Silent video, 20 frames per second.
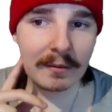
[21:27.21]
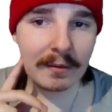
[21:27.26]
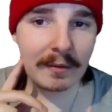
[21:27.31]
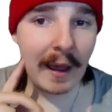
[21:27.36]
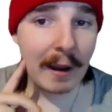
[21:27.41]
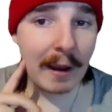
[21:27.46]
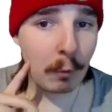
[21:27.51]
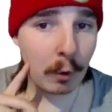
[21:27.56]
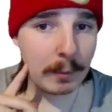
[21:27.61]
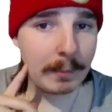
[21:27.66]

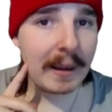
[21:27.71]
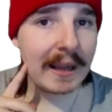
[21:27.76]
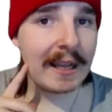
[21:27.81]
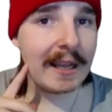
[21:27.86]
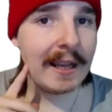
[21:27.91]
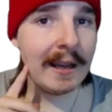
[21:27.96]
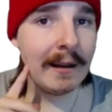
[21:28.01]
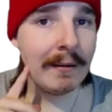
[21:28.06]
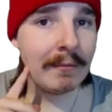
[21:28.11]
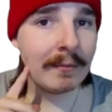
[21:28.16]
they would be
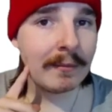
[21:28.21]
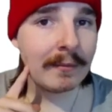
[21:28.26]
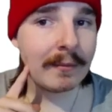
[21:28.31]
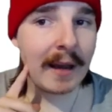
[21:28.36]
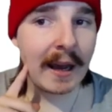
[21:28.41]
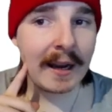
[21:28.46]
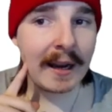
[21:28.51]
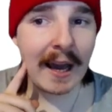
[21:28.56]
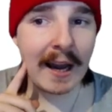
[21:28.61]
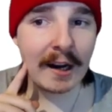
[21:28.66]
here.
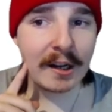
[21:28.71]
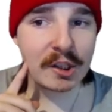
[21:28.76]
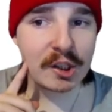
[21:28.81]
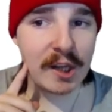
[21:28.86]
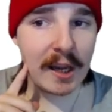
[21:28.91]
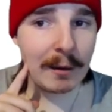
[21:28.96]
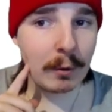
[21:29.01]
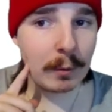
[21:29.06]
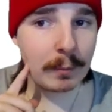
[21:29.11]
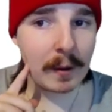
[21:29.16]
And
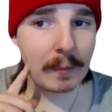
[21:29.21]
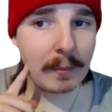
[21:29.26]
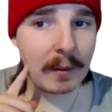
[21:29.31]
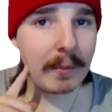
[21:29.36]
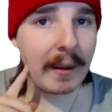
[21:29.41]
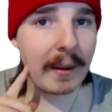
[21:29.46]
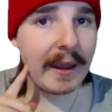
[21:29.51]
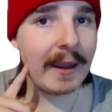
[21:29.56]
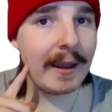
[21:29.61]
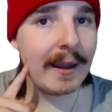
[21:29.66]
LSG would probably
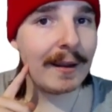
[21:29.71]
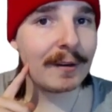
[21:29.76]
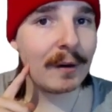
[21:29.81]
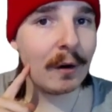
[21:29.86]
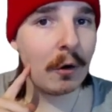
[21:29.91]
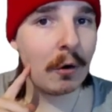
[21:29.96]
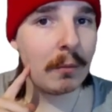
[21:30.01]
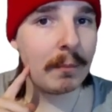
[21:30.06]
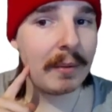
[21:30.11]
be here too.